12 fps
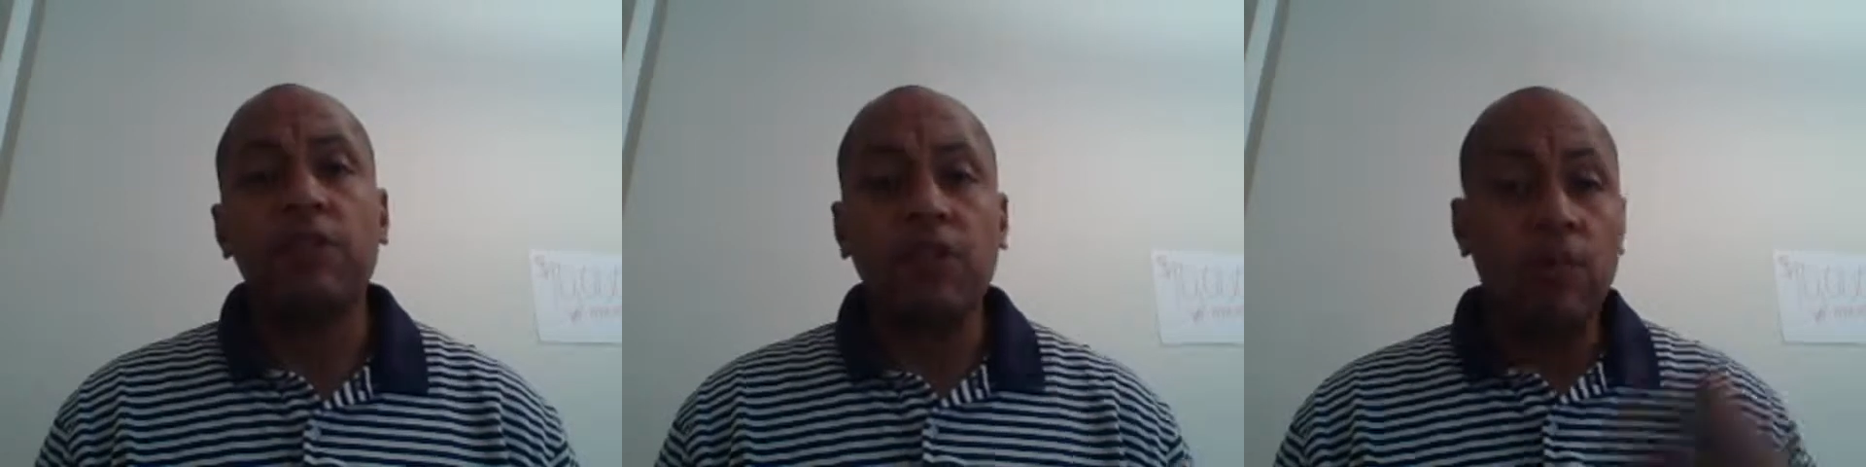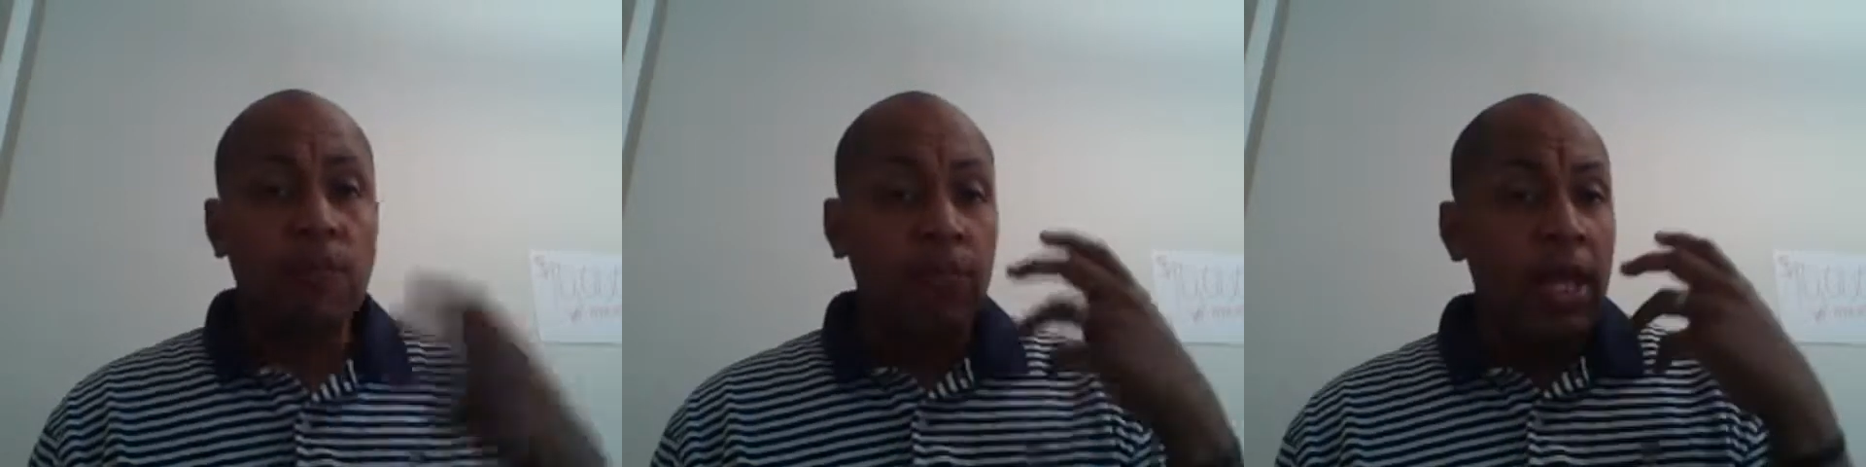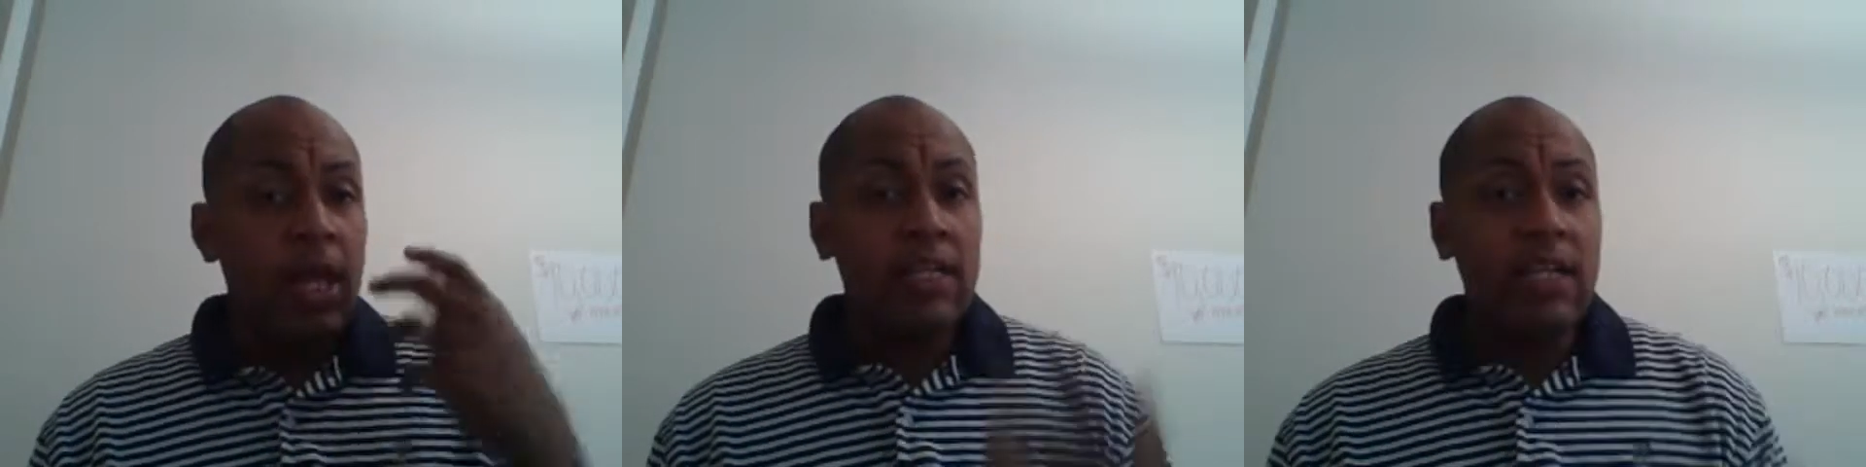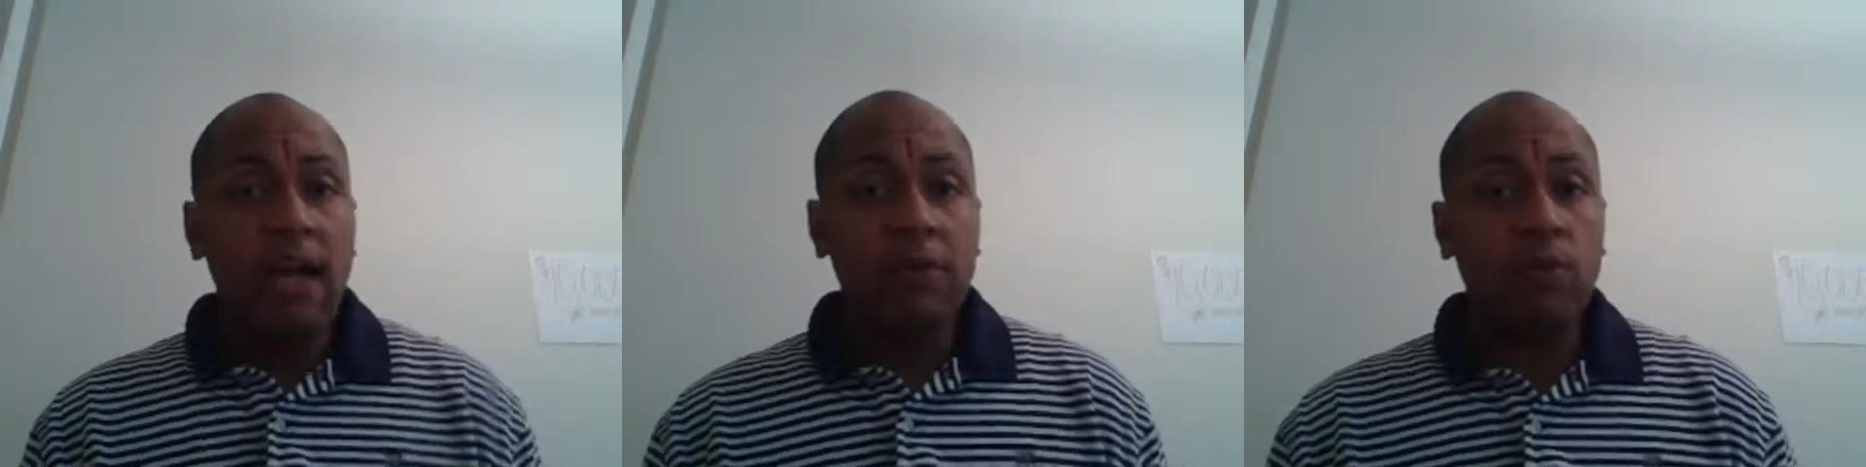So
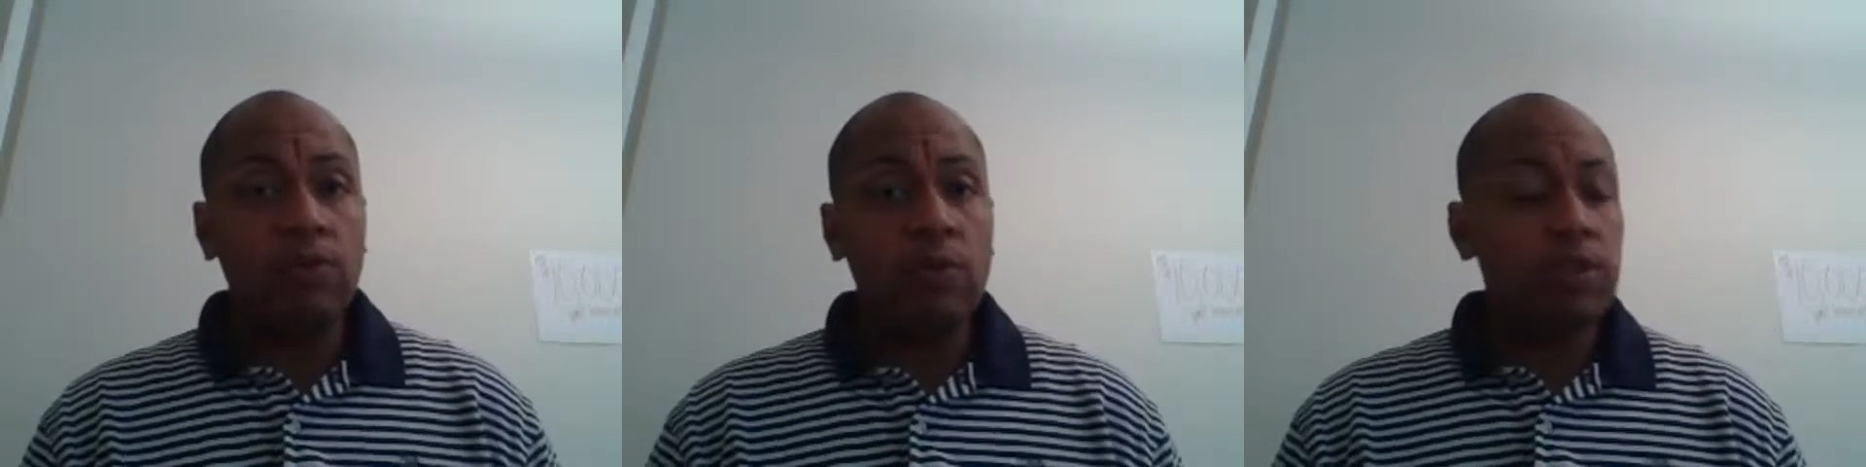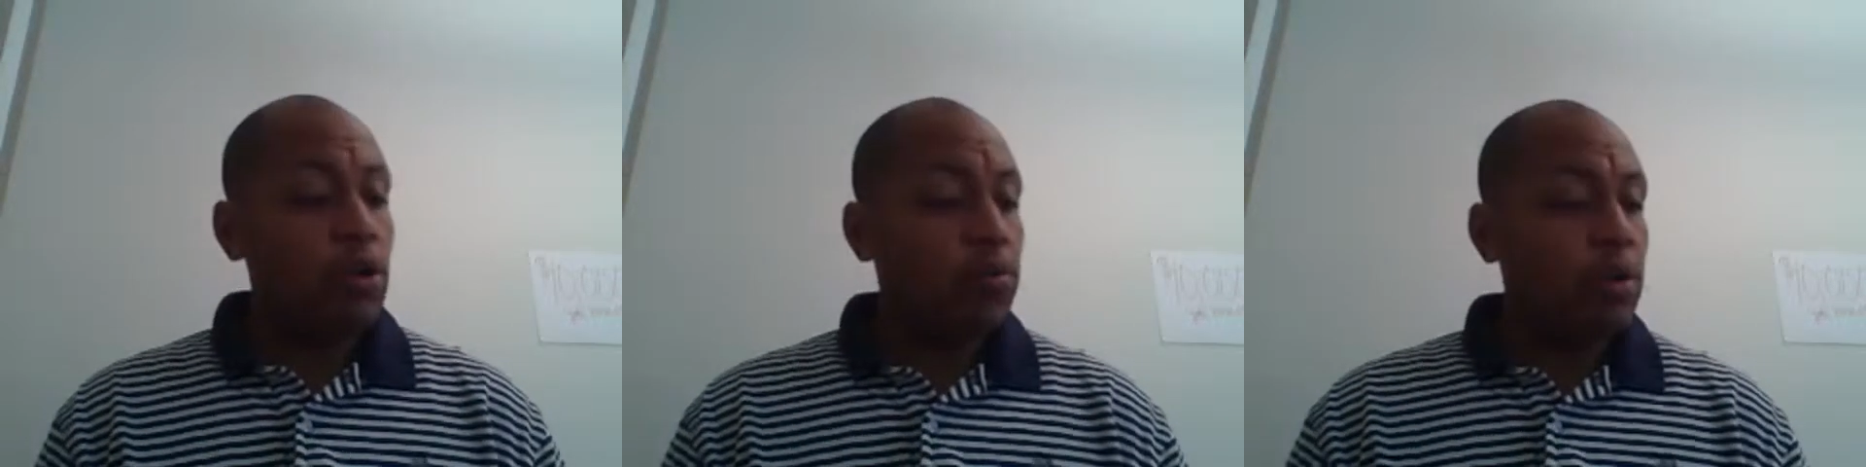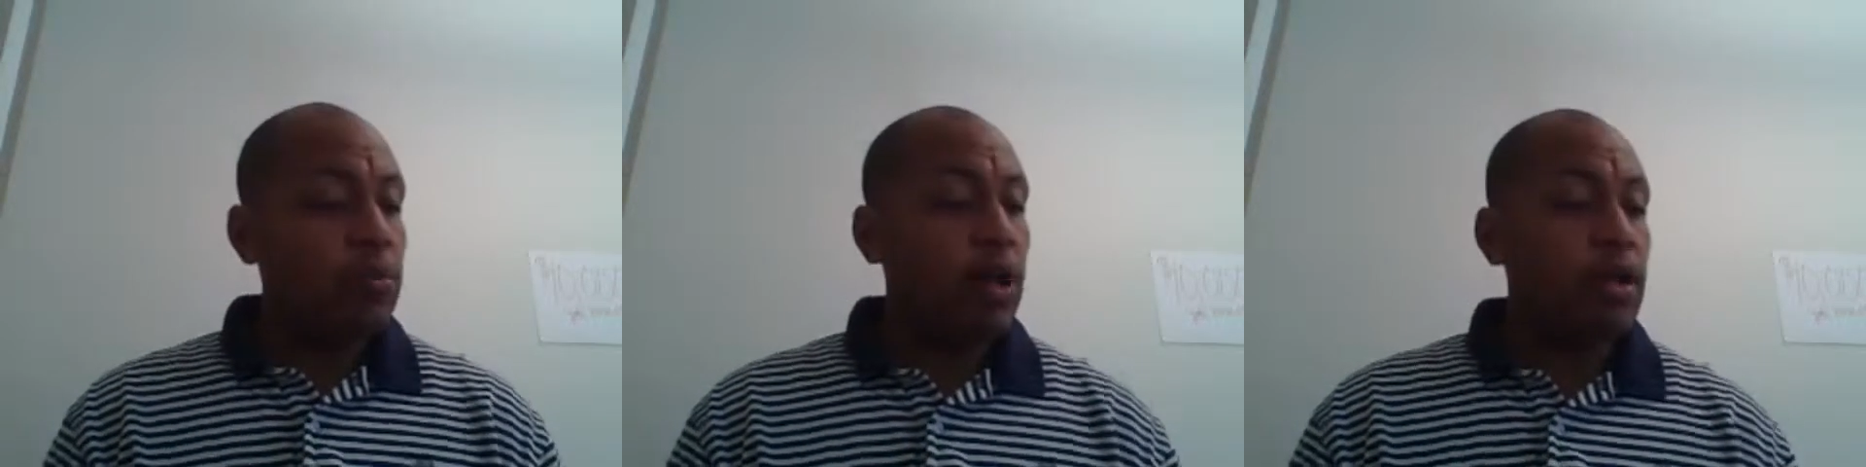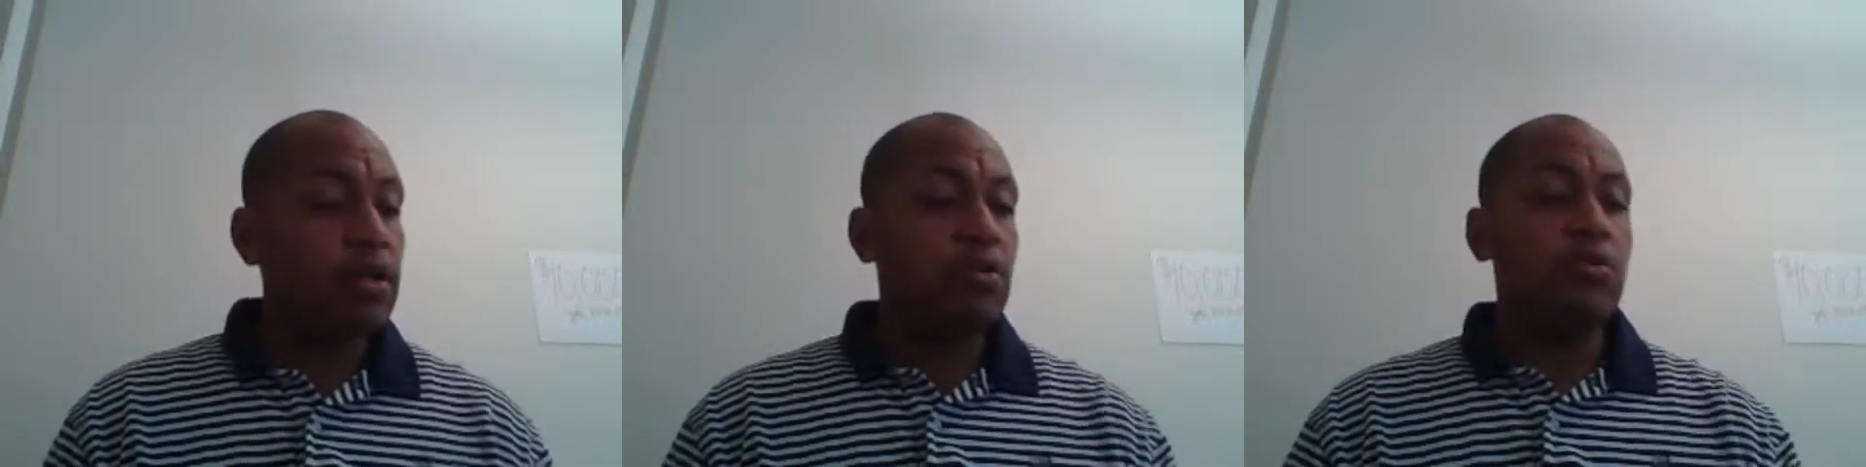that's what we show people
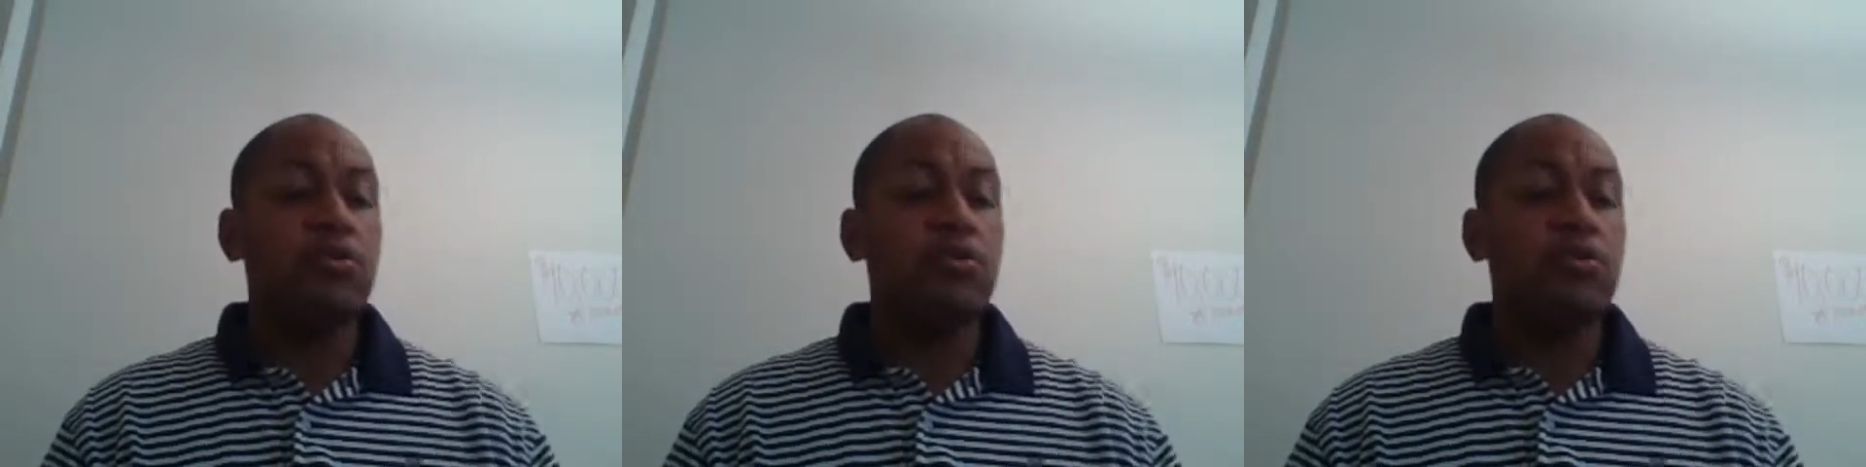how to do.